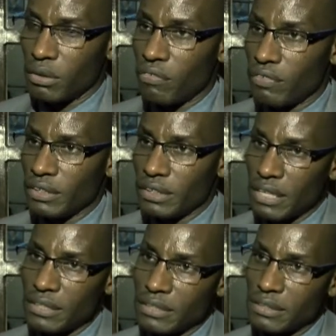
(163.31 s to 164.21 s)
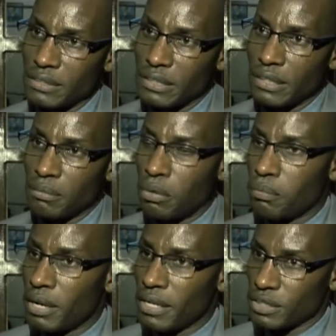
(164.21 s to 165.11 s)
of intense
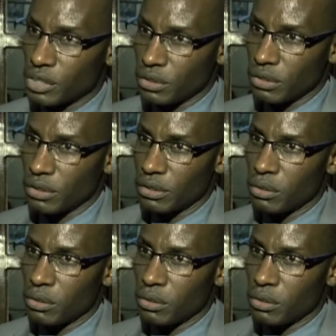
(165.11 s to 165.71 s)
mobilization,